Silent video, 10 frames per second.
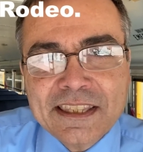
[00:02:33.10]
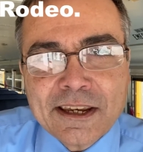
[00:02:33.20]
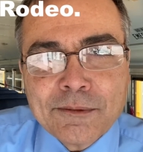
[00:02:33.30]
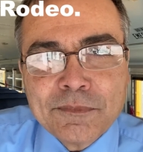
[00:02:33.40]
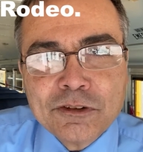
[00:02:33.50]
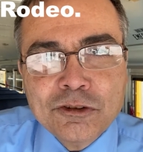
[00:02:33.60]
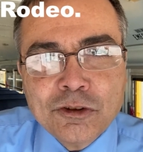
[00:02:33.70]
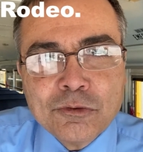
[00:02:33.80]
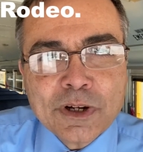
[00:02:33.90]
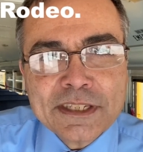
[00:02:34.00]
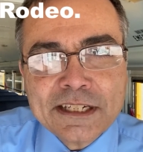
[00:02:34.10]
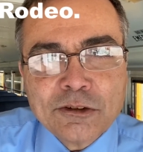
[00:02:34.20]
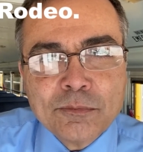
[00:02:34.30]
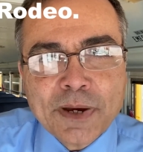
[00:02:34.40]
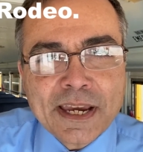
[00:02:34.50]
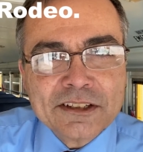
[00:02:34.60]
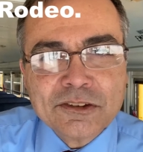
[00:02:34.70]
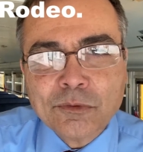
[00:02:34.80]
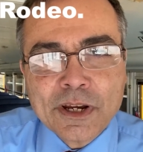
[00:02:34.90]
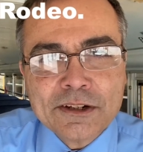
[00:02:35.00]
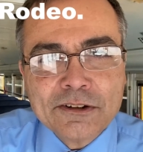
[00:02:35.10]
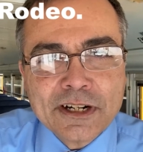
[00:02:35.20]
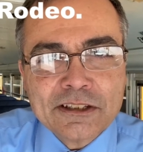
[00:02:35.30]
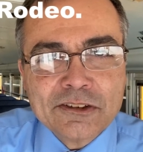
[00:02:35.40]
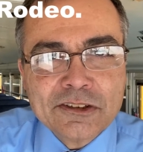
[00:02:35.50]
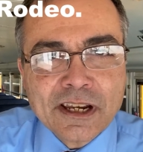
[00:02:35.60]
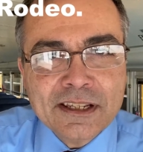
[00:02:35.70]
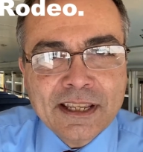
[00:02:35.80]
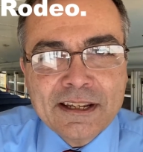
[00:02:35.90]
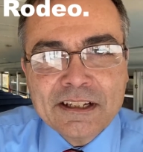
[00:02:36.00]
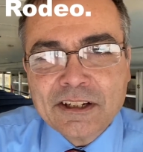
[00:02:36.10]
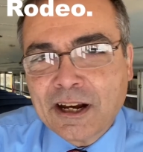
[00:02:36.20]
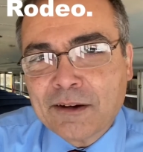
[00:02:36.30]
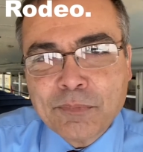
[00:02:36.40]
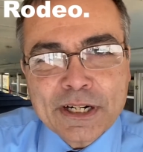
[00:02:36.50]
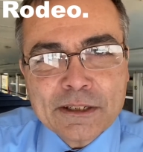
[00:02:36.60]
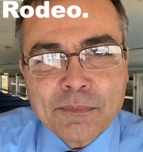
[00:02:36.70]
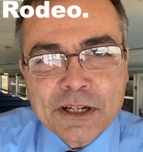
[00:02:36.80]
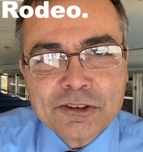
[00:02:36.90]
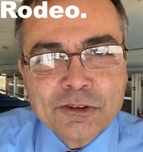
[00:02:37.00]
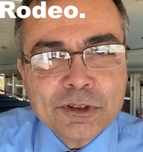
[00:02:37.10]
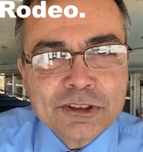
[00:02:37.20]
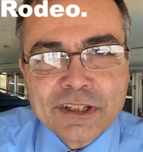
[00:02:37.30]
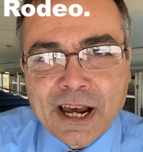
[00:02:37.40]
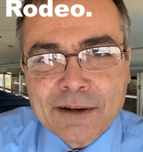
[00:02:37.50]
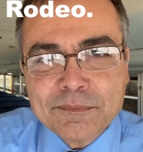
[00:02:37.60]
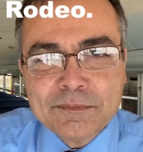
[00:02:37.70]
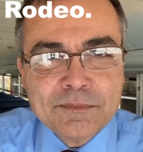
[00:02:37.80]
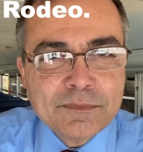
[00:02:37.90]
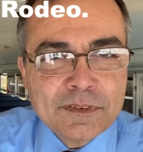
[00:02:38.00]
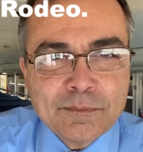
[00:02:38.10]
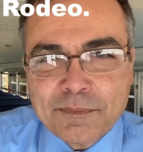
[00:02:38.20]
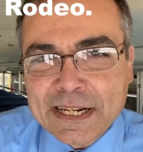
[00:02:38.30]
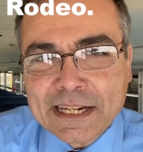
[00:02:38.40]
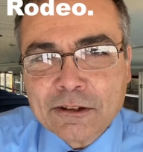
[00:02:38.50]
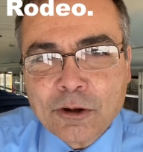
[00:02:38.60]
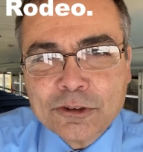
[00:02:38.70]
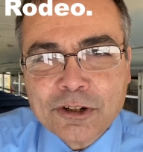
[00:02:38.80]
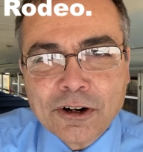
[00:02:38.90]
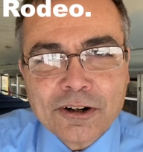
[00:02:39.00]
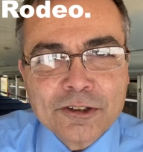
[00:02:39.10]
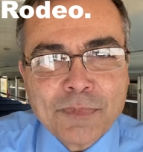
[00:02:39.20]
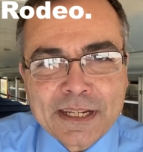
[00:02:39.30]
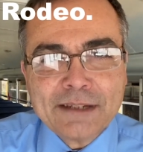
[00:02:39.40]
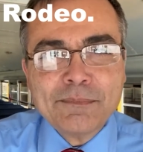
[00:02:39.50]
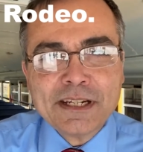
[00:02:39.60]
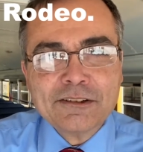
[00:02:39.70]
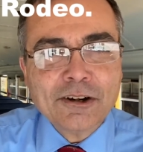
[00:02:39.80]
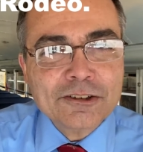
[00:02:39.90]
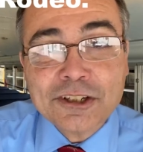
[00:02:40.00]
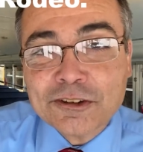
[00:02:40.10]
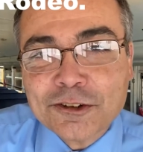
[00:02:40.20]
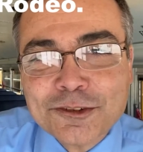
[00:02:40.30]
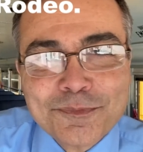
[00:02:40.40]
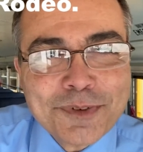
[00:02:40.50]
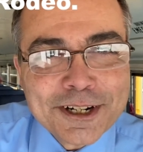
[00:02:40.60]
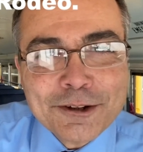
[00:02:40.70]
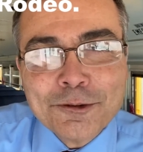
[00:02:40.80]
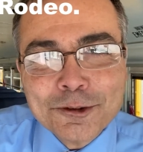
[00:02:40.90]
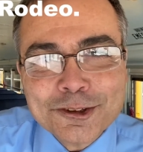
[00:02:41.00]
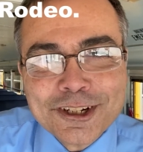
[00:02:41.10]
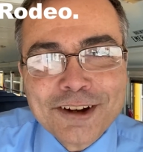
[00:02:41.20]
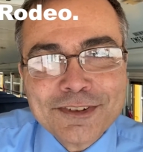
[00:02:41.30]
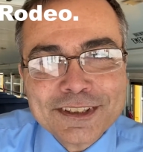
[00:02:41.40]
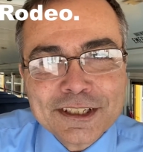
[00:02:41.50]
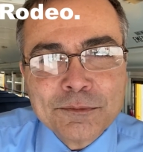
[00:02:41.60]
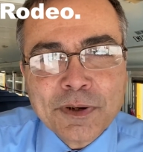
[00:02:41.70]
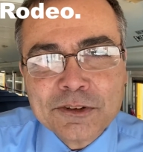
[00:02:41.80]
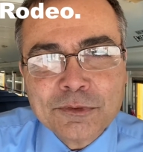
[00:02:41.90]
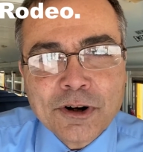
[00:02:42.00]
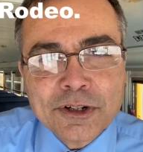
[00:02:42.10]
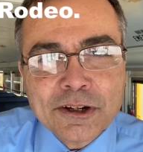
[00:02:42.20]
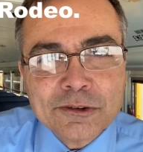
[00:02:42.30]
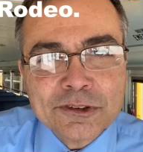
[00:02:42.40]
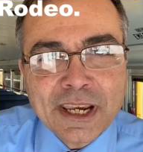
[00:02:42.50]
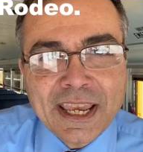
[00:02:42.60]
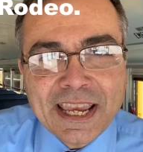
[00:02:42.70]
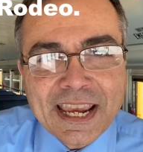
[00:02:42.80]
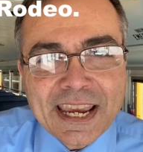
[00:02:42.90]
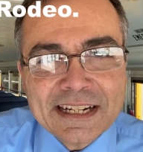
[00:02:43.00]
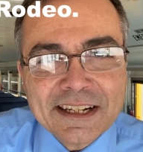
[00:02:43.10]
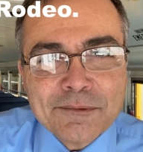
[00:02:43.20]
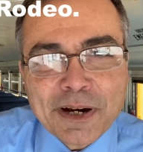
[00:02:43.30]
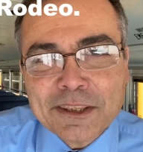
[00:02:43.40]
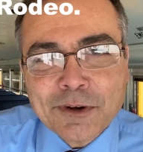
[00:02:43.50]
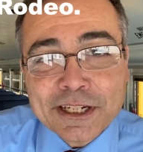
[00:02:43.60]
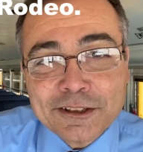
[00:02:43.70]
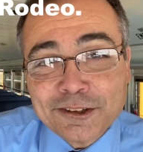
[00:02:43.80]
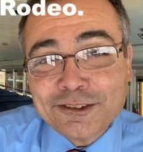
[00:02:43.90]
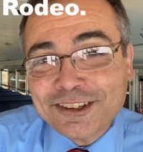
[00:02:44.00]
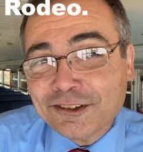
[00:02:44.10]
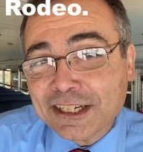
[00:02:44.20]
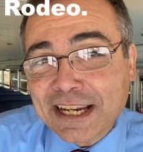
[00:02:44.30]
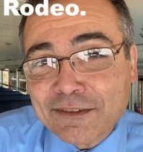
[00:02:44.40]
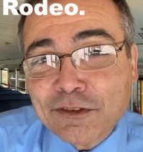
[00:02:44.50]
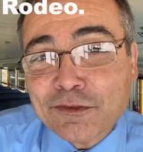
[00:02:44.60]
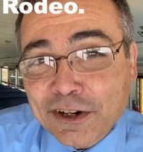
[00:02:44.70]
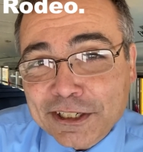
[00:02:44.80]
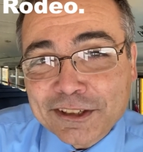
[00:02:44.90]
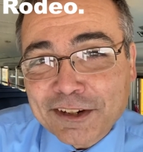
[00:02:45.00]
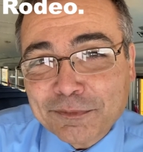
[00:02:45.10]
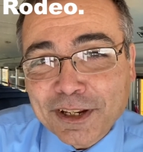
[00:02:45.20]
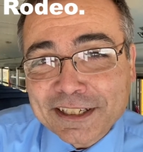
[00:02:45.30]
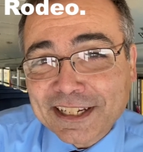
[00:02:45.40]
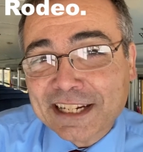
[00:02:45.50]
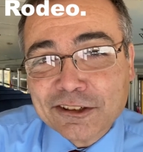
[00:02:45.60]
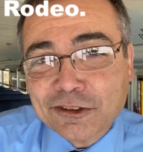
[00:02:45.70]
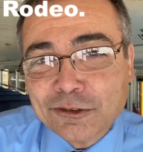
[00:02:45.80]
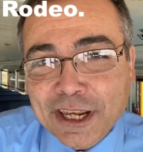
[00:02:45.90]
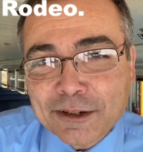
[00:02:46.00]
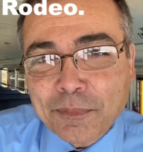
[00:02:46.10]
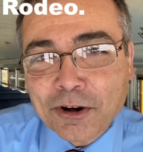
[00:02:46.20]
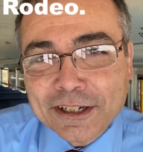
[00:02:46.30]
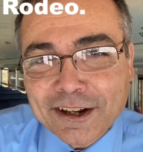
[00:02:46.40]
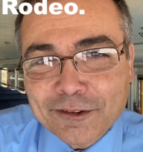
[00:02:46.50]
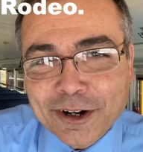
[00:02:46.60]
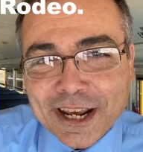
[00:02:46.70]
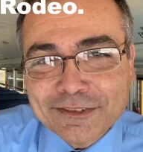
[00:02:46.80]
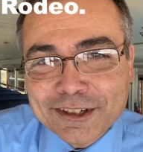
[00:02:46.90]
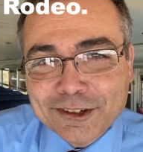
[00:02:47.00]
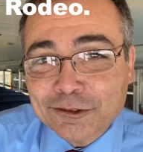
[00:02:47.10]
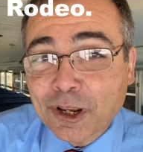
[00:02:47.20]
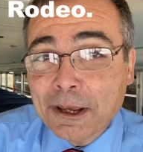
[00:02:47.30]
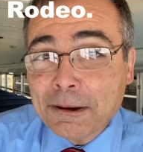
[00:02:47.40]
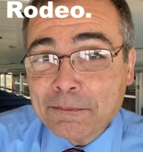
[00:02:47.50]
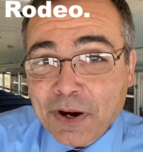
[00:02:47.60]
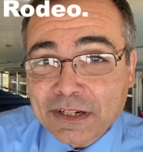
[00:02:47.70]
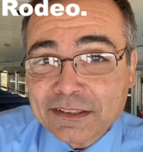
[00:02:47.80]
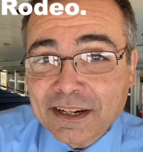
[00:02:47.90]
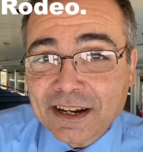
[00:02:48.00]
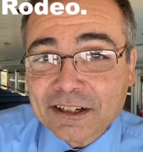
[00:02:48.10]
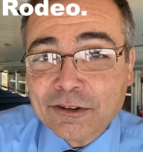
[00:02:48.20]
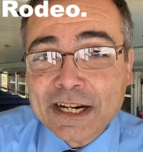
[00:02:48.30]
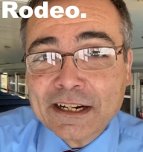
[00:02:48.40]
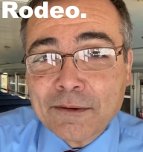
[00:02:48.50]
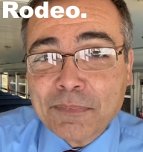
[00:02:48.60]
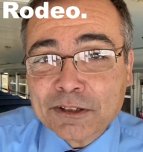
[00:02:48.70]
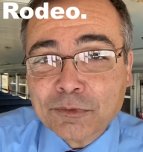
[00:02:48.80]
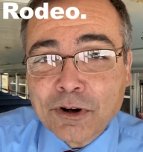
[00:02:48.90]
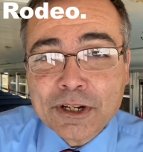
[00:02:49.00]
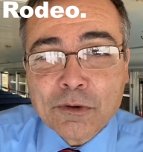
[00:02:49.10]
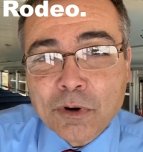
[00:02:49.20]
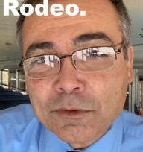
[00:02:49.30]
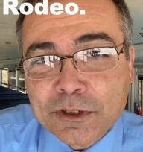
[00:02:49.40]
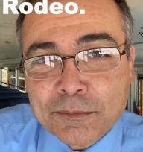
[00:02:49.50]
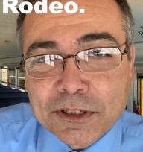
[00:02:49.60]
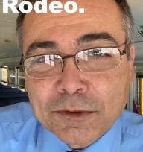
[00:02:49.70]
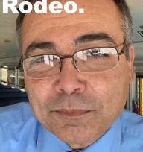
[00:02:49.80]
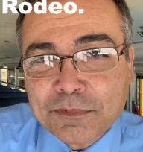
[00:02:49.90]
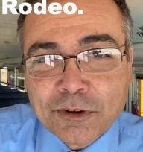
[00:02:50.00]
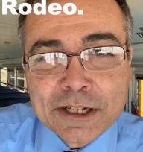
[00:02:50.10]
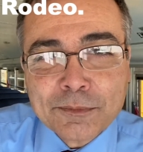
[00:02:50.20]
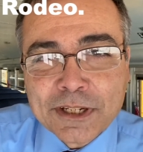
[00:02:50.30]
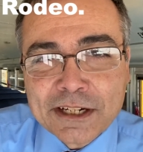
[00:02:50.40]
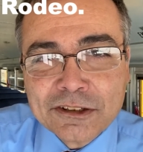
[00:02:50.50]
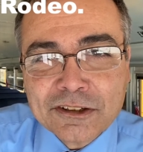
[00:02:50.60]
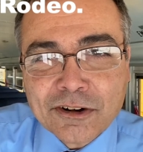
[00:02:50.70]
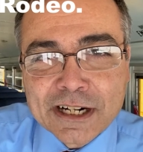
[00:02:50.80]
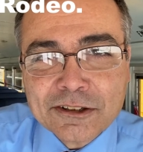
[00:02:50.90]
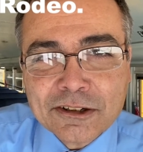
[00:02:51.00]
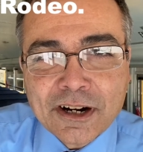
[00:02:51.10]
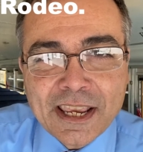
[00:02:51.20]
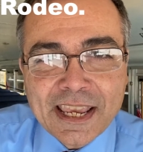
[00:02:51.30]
them do what they do best, whether it's uh, uh, bringing the bus to a stop, making close turns, making big turns. You know, there's pretty cool stuff at these bus rodeos. And uh, by the way, you, you need to have a very safe place. Can't just do that in the parking lot one afternoon. But uh, creating a bus rodeo, work with your bus transportation director,